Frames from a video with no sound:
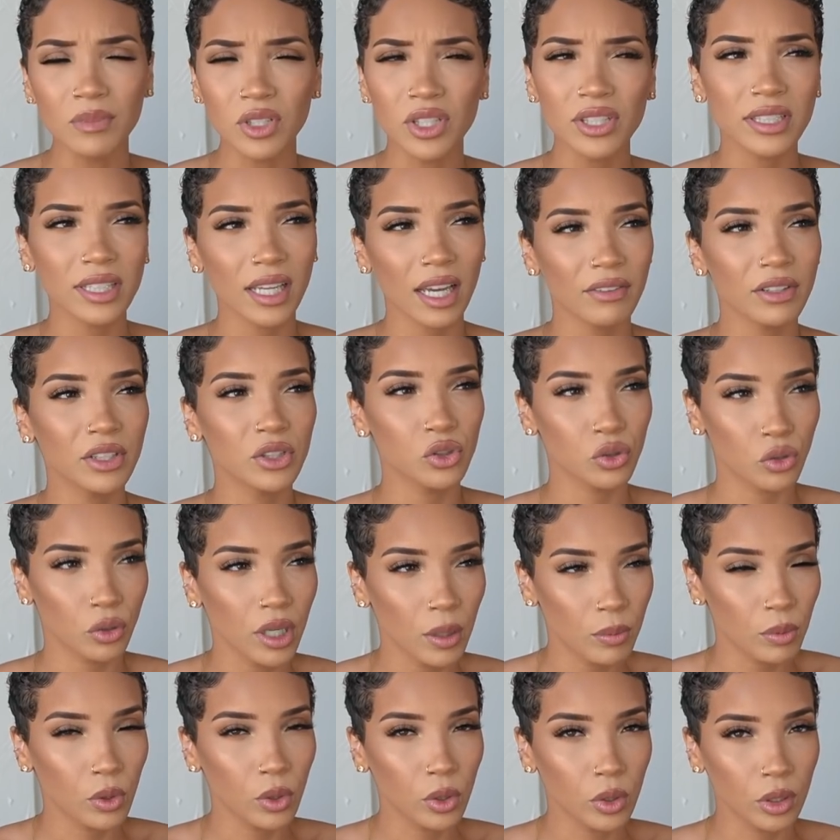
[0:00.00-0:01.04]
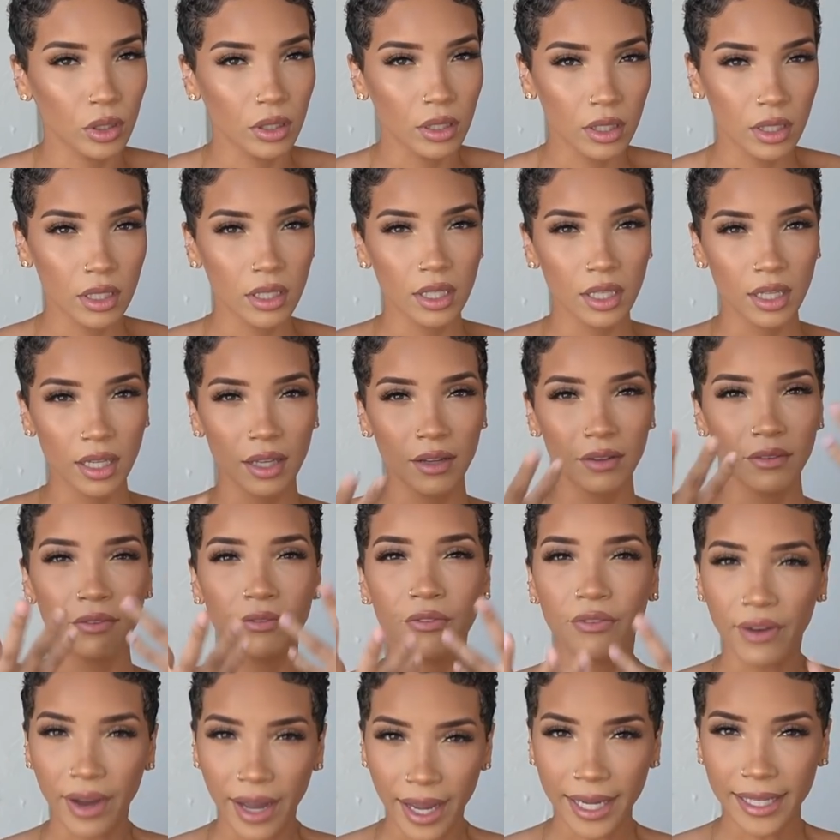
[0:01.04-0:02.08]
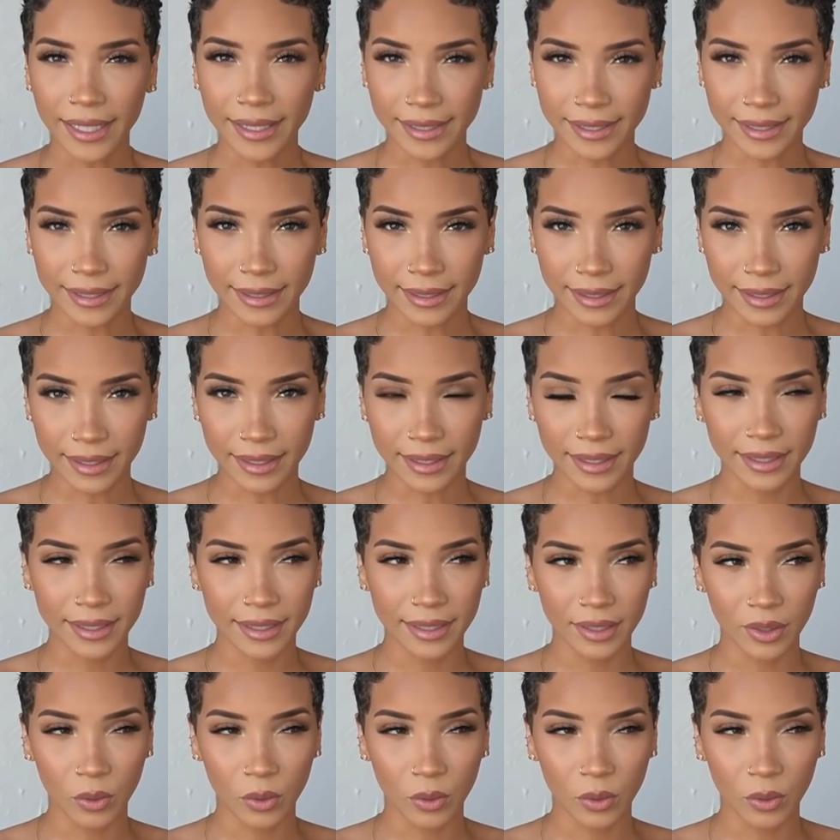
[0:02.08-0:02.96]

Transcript: I'm just having trouble finding